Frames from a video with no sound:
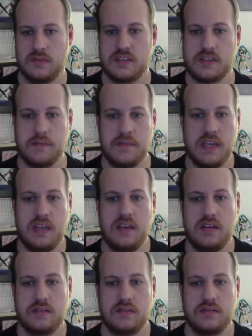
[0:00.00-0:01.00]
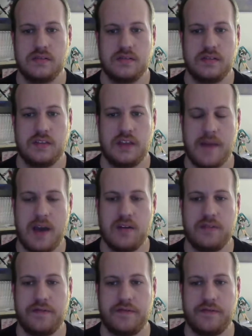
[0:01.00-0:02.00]
To me, the amount
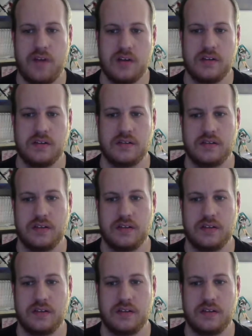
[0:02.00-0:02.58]
of fun